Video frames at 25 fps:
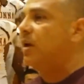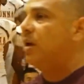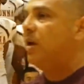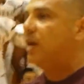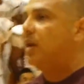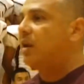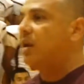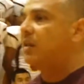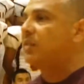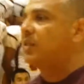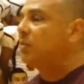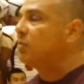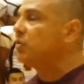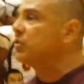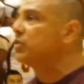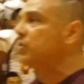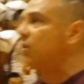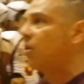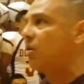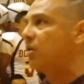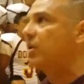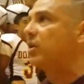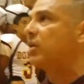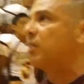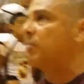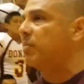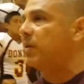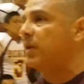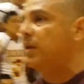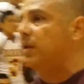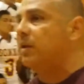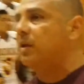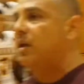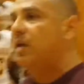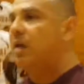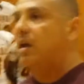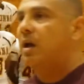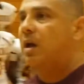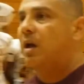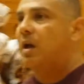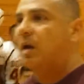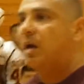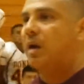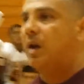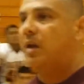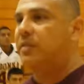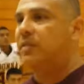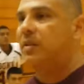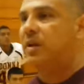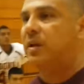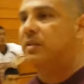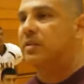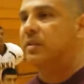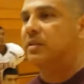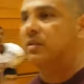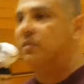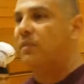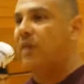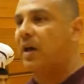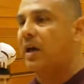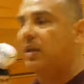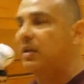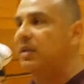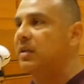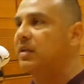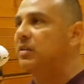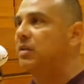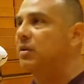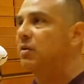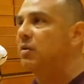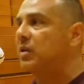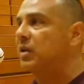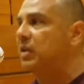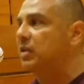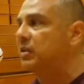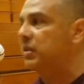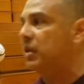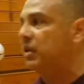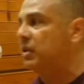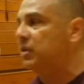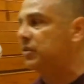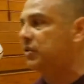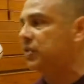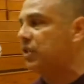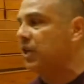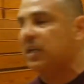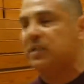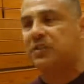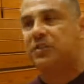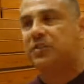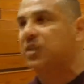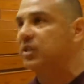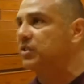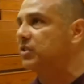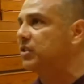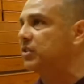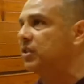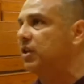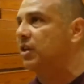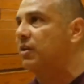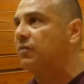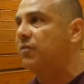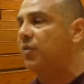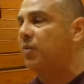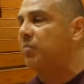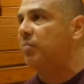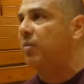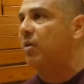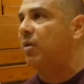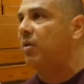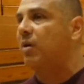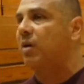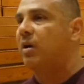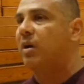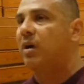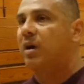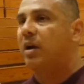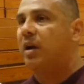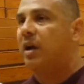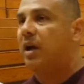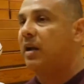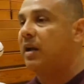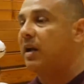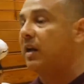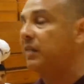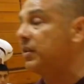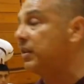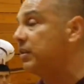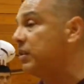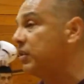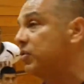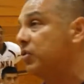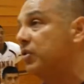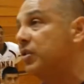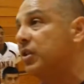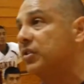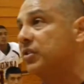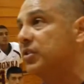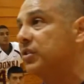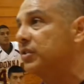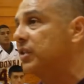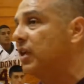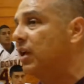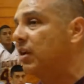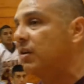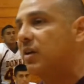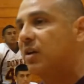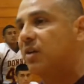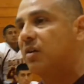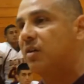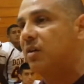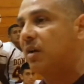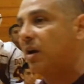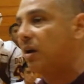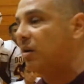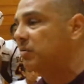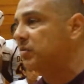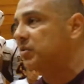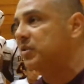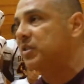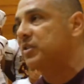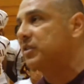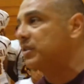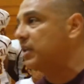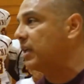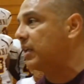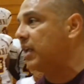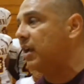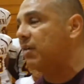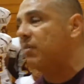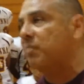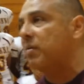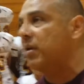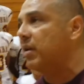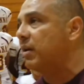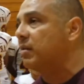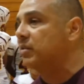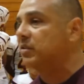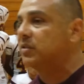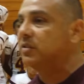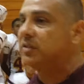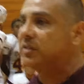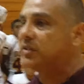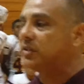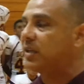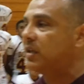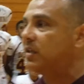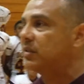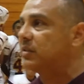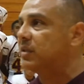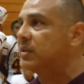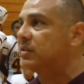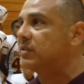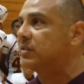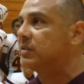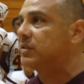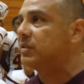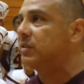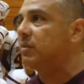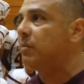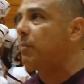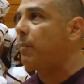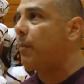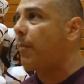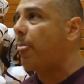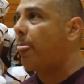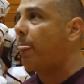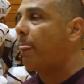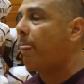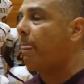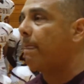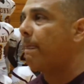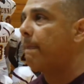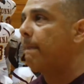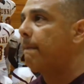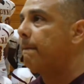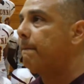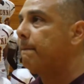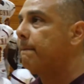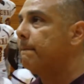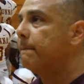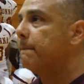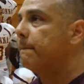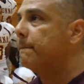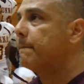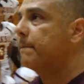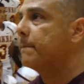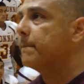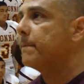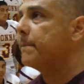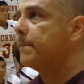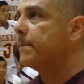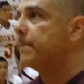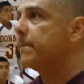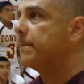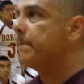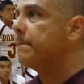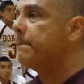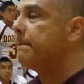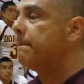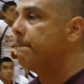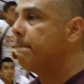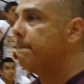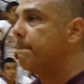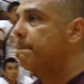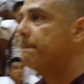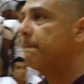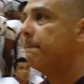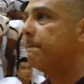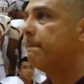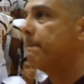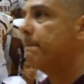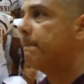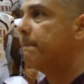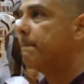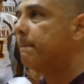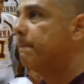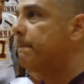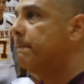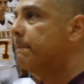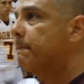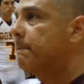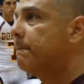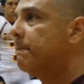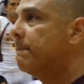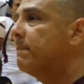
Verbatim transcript: And I think we're starting to compete. I think that the Valley, you know, it, it has just as good a football. And I think the traditions down here are just like everybody else in the state of Texas. District 32-5A, a lot of tradition.